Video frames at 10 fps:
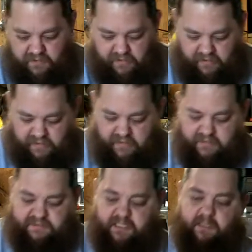
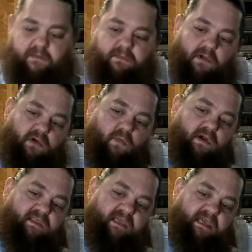is on
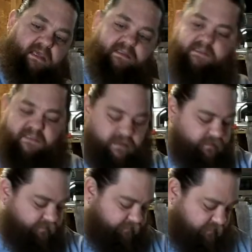one of the ends,
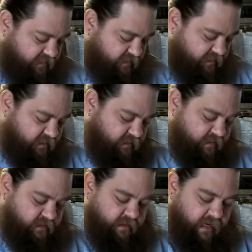
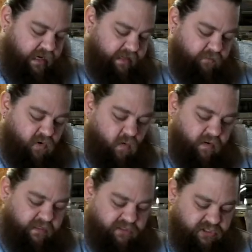I am
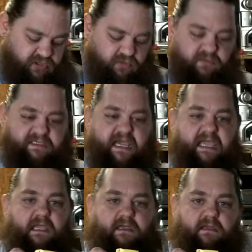going to
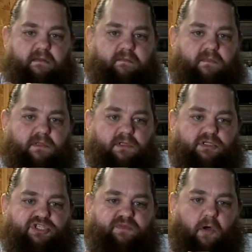take
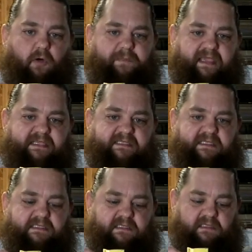small
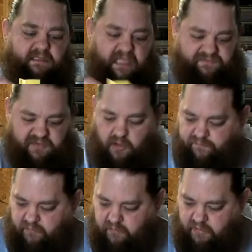pieces left
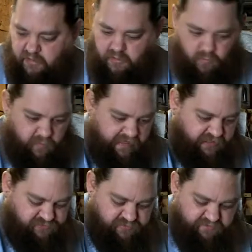over when I
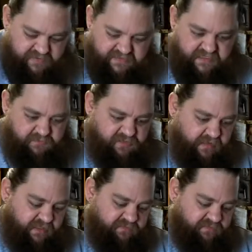trim these up to make the